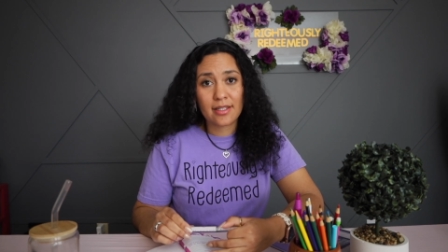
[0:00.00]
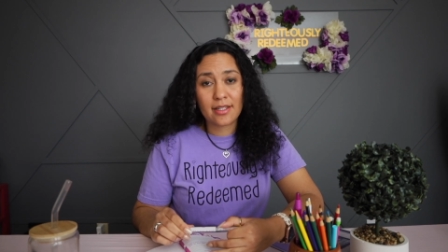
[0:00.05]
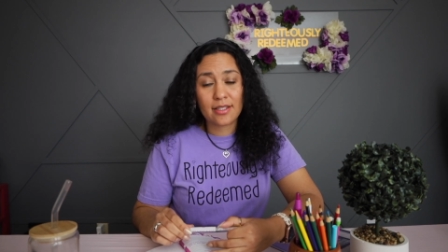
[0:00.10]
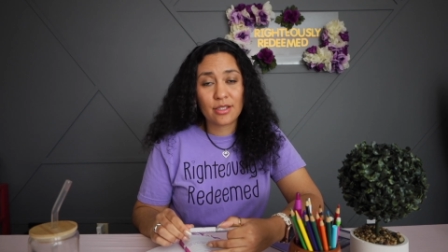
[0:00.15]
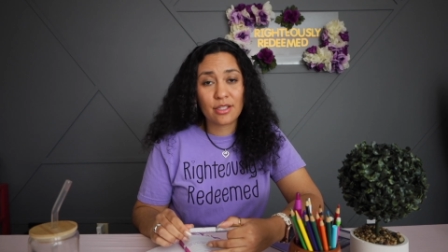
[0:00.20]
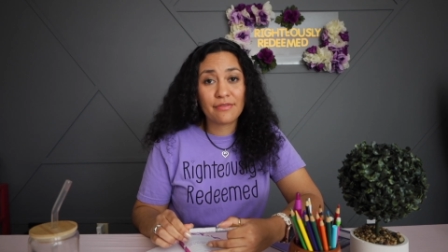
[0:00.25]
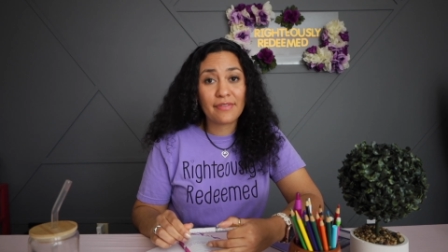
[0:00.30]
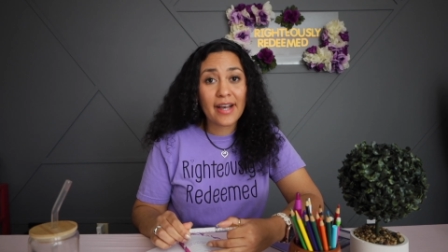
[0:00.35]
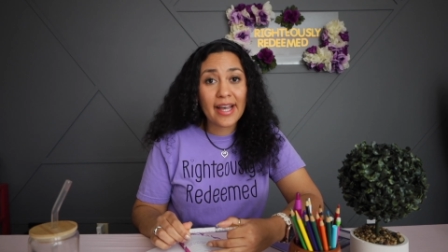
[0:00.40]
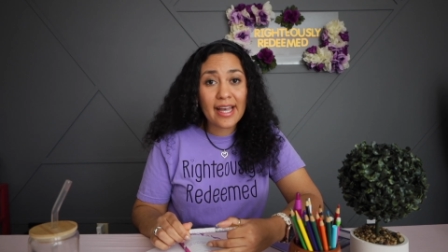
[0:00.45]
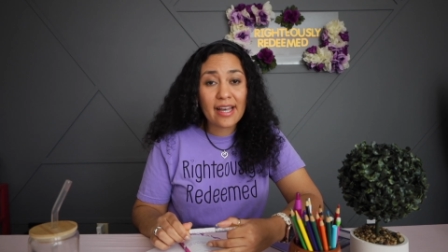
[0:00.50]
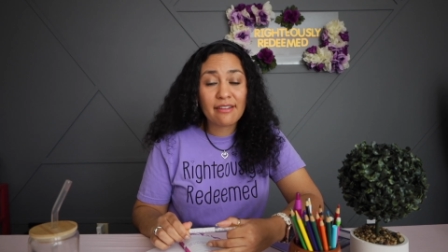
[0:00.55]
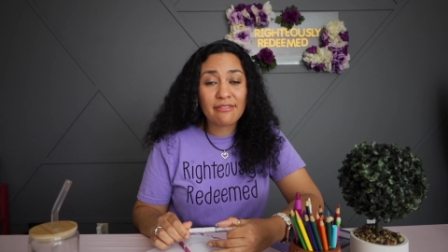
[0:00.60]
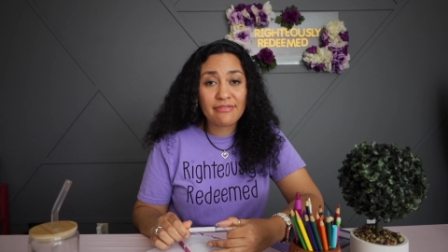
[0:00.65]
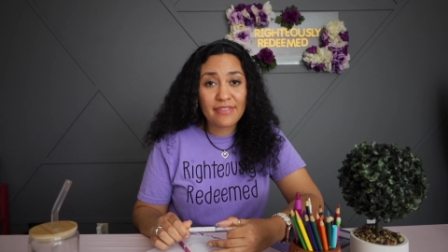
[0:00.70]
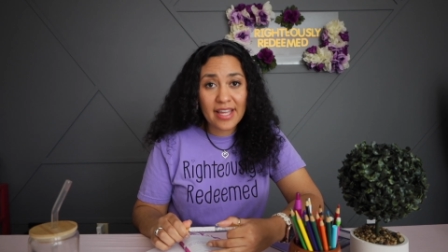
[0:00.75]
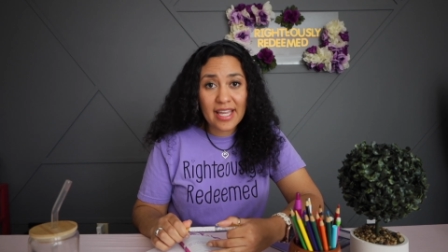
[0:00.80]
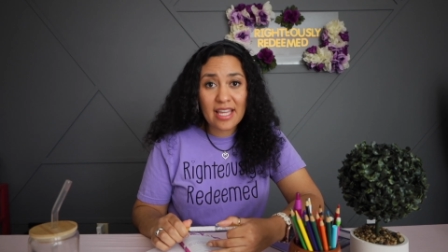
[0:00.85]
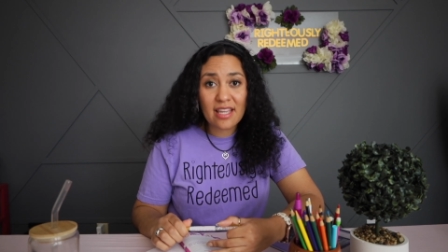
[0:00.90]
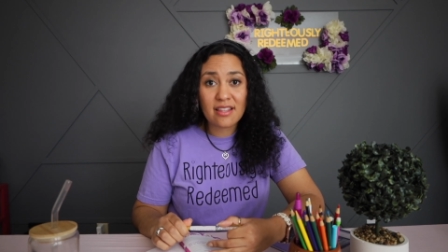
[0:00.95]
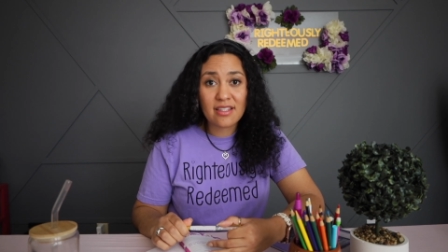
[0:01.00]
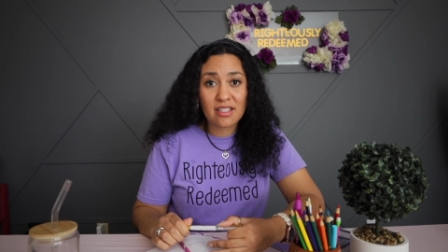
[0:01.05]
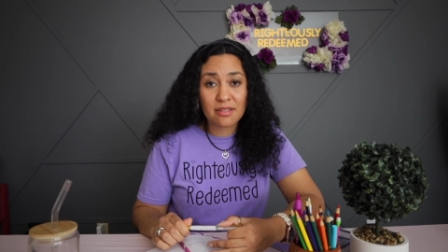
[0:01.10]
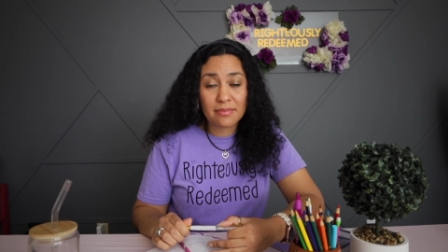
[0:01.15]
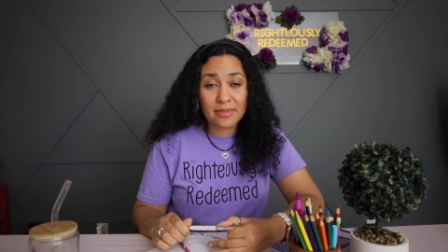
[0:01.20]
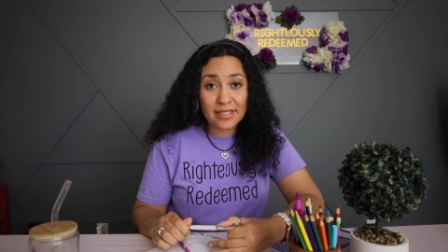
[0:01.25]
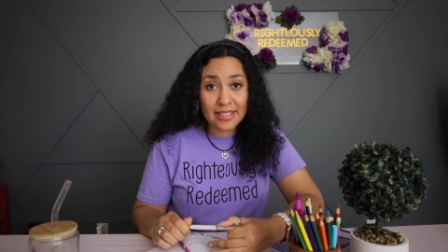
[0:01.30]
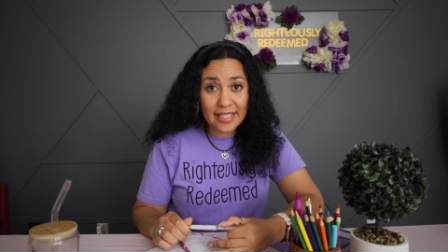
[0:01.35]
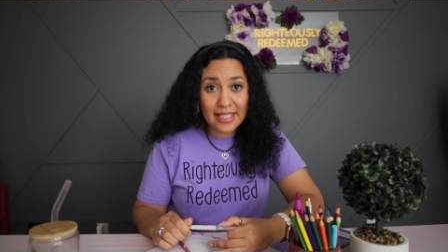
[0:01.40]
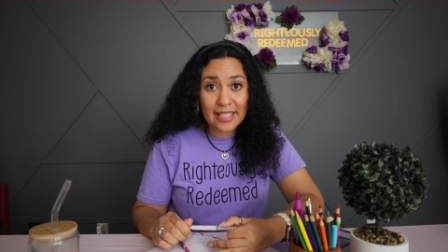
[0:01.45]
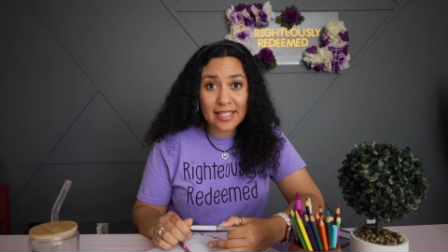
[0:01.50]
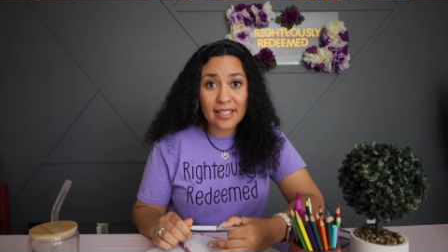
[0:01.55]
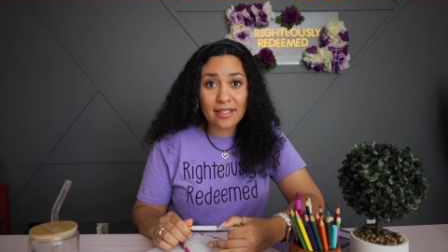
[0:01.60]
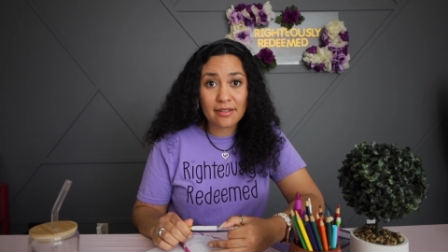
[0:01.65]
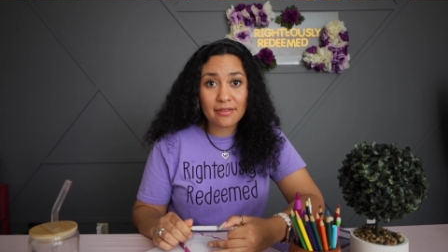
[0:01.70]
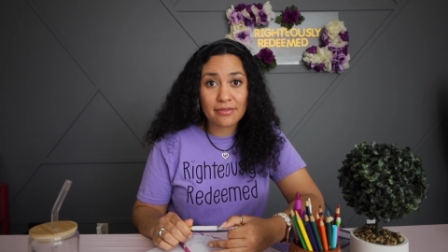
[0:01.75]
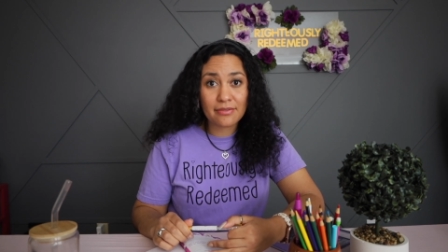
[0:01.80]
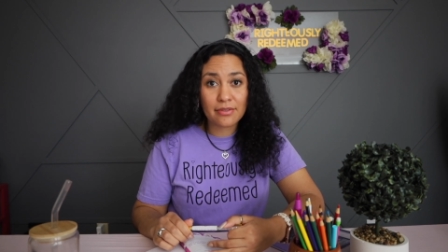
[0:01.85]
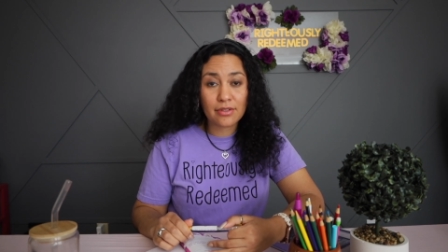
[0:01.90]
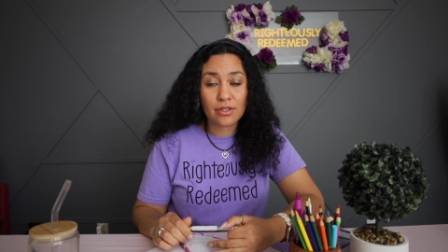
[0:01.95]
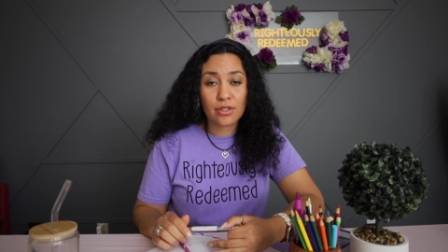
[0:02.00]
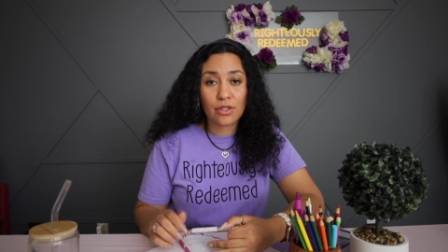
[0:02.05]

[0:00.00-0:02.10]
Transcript: So if I have faith to believe